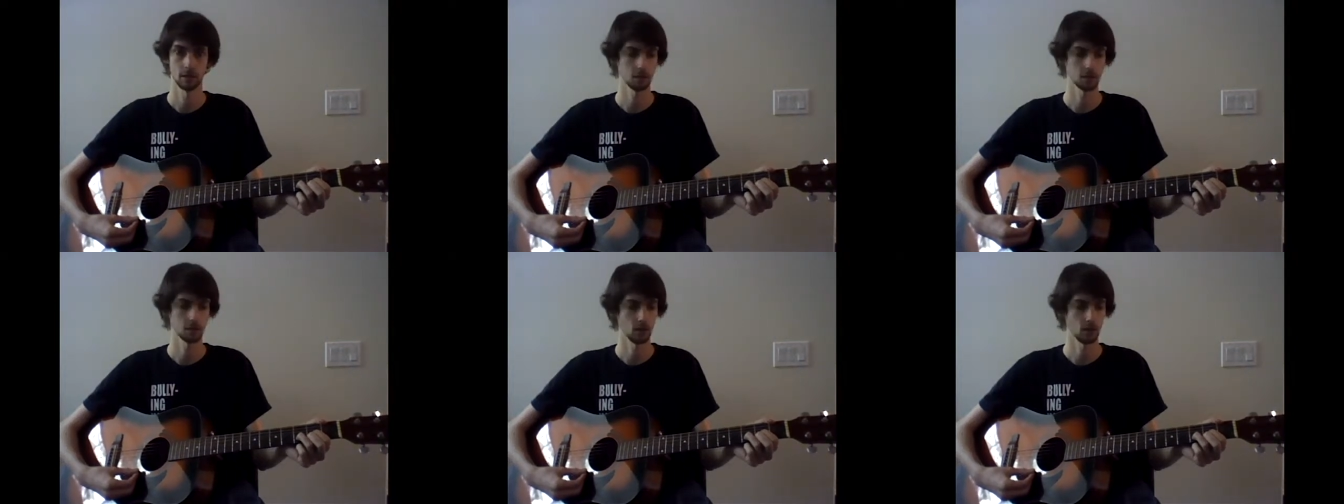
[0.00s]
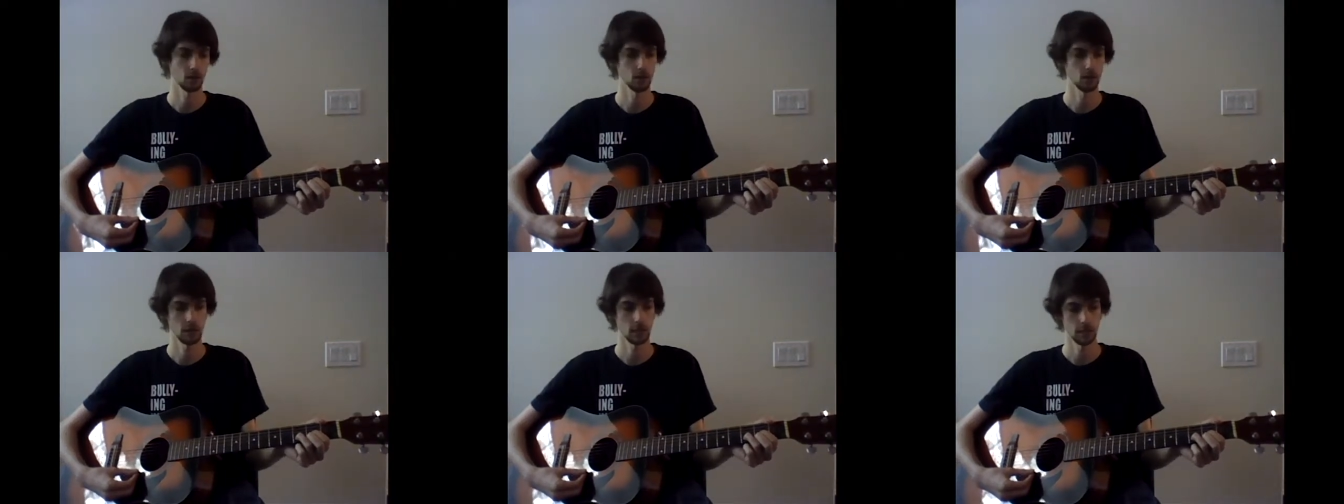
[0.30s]
It's
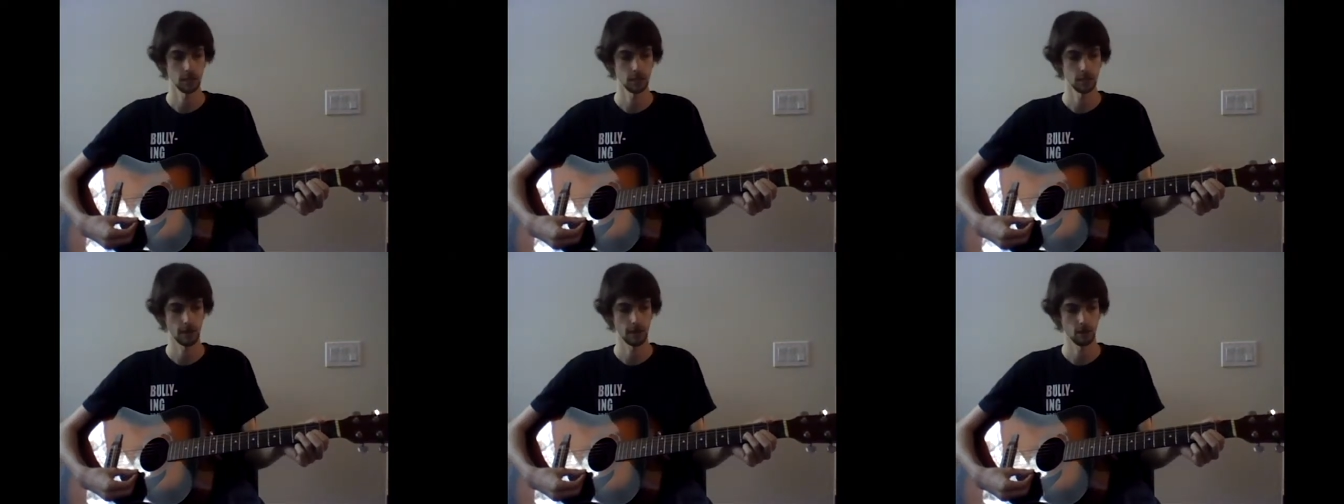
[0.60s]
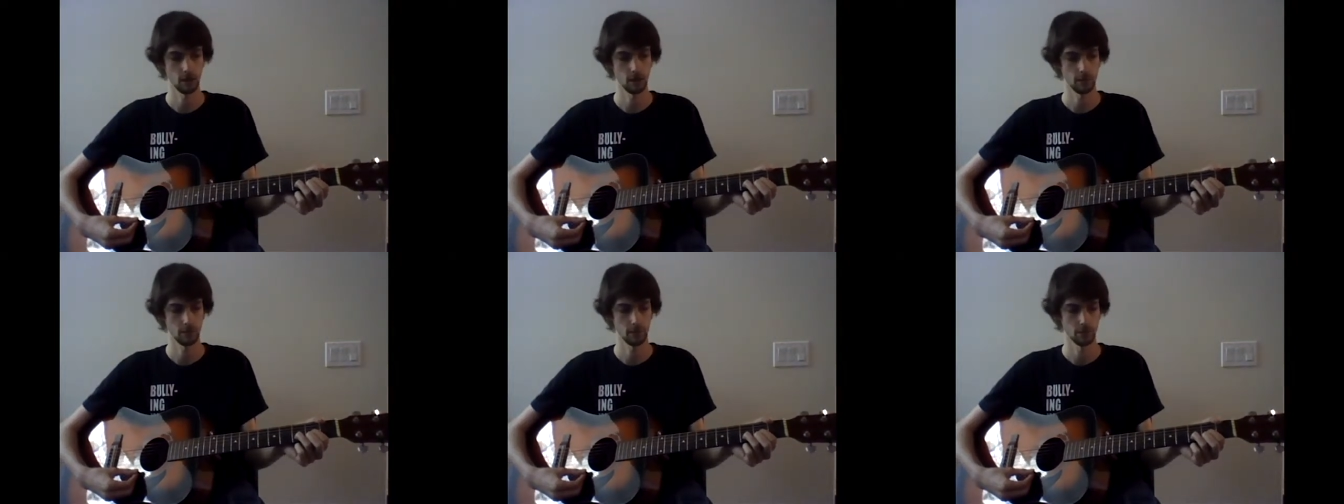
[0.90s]
called In the
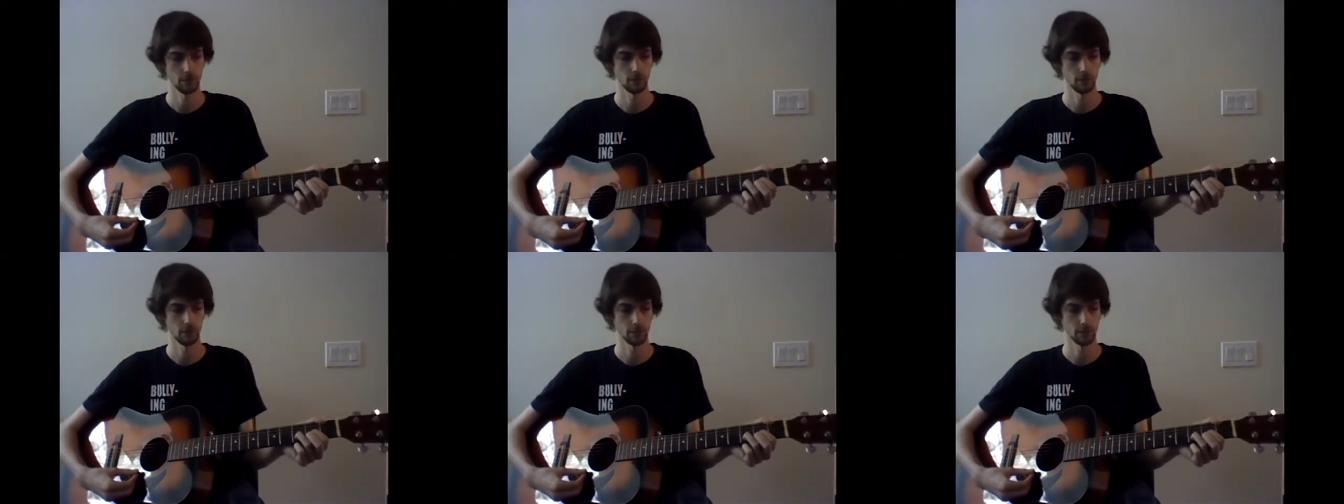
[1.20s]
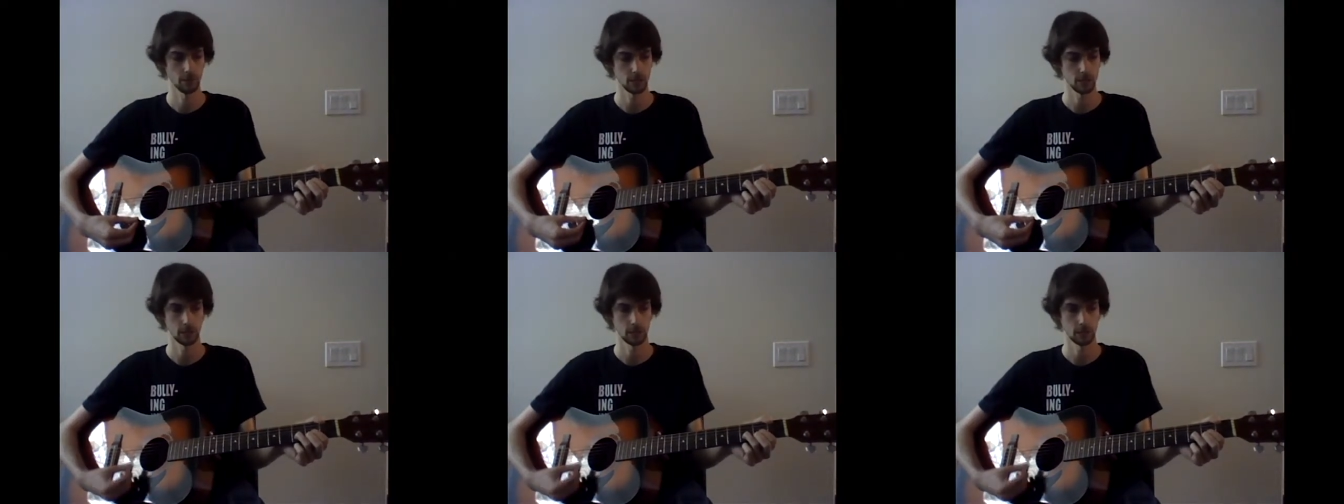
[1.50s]
Aeroplane Over the
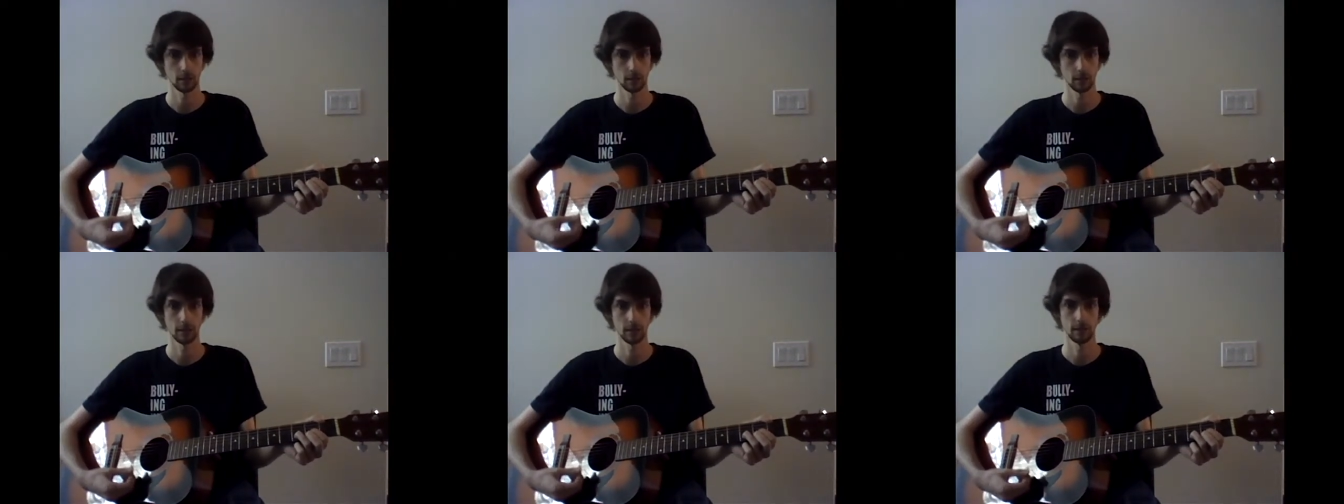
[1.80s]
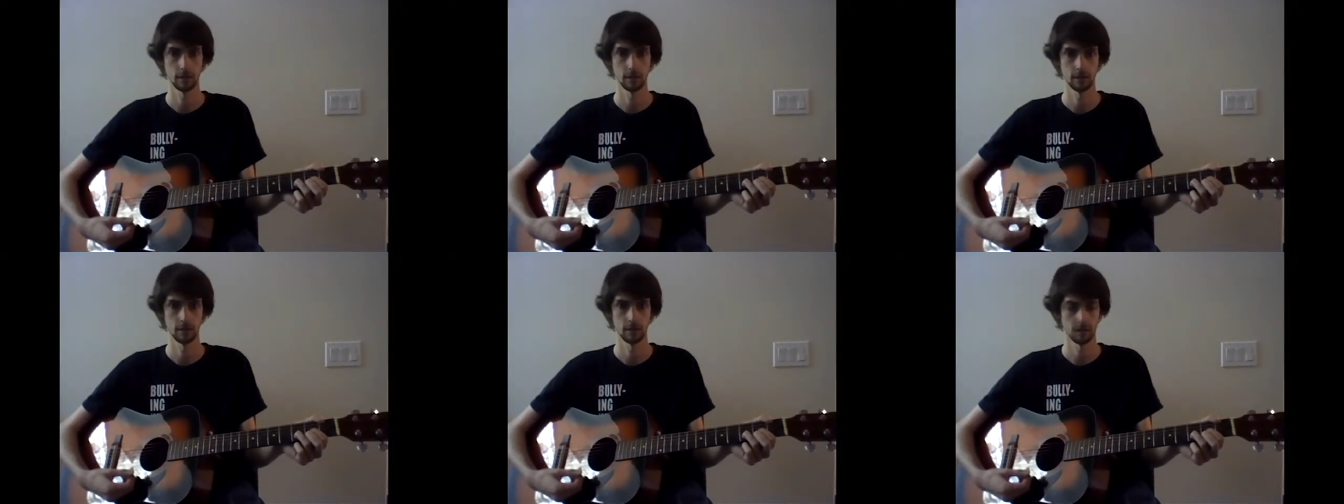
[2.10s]
Sea,
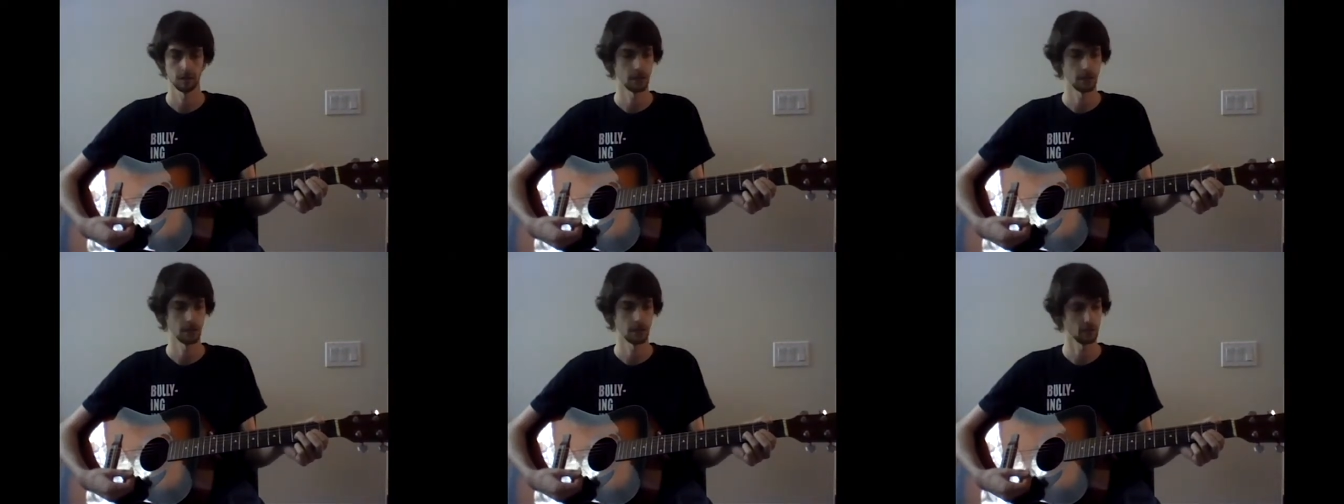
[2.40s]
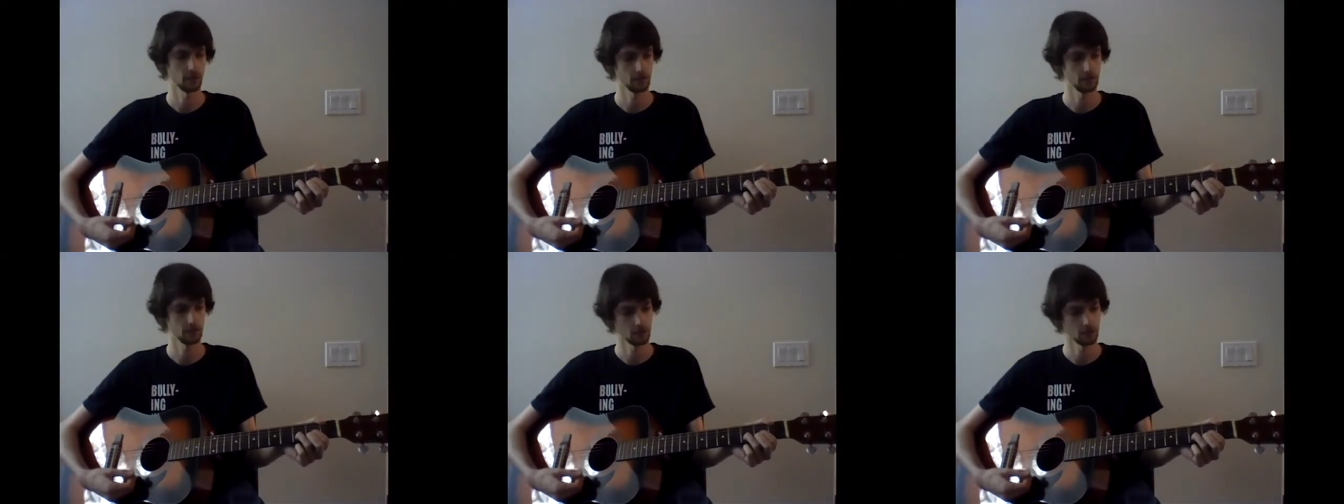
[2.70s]
and
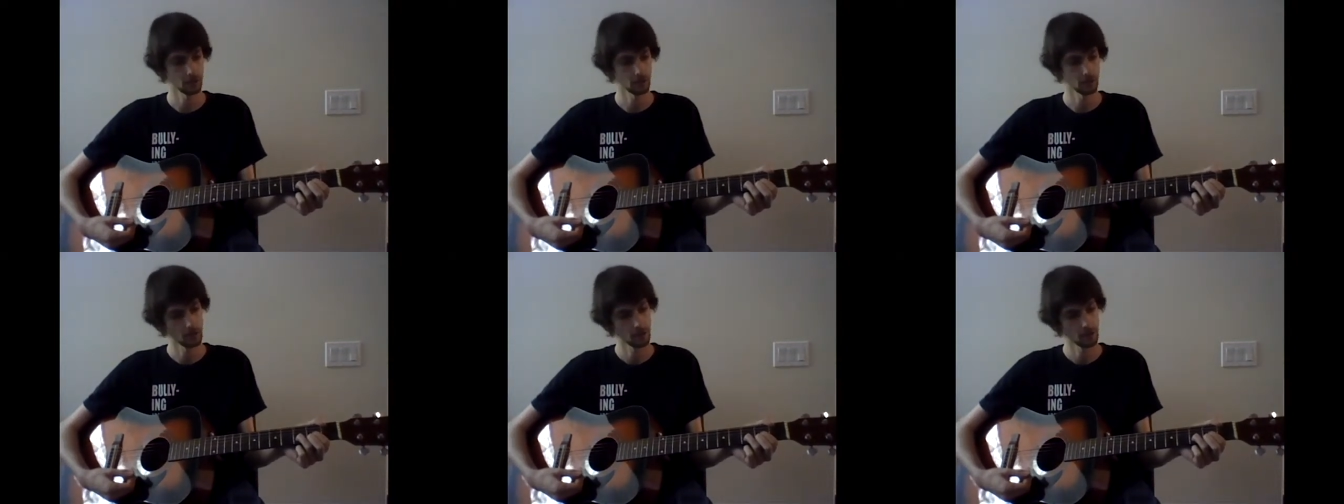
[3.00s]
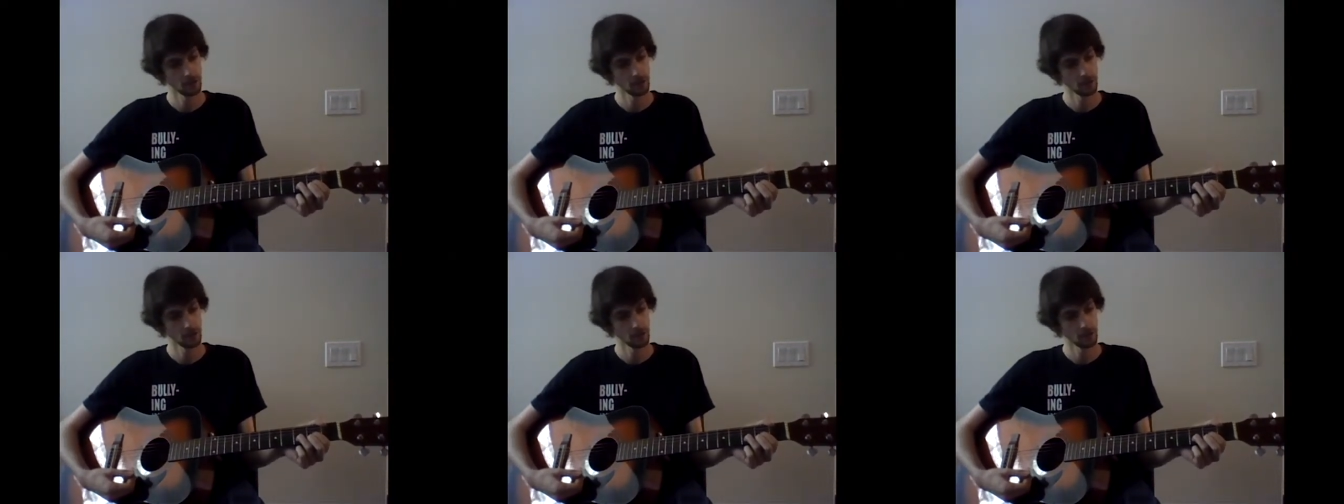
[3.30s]
I'll give you a